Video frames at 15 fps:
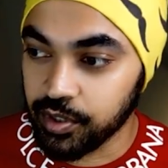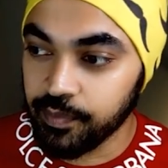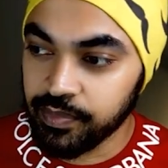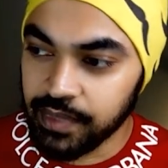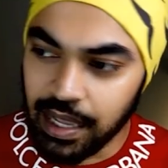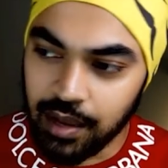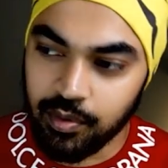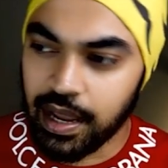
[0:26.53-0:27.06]

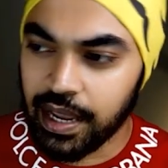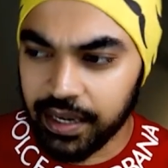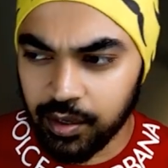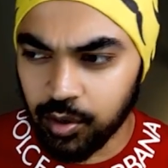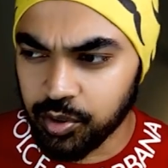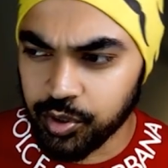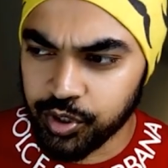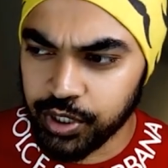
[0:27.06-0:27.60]
Now, I can
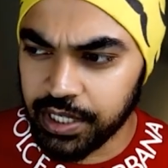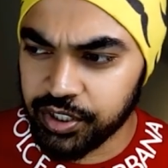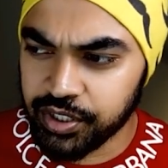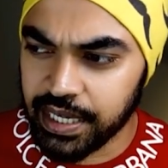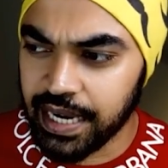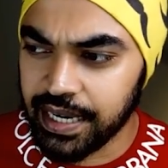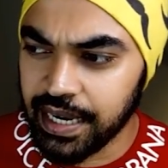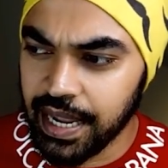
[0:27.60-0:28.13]
also change
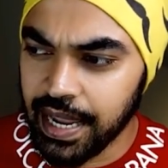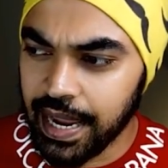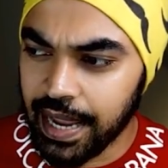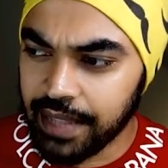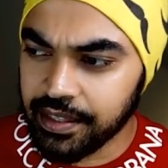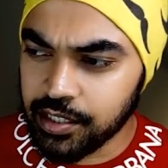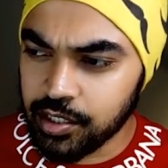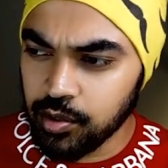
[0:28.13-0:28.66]
that, and
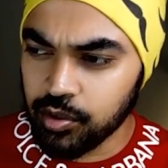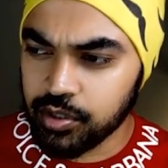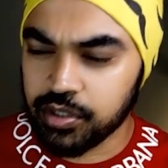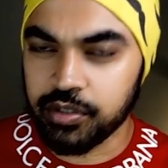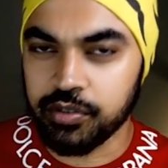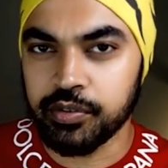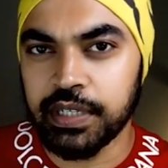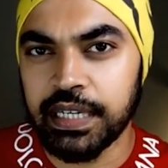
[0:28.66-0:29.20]
this looks
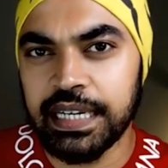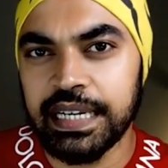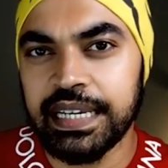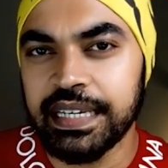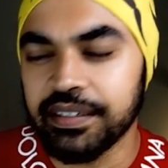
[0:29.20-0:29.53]
really,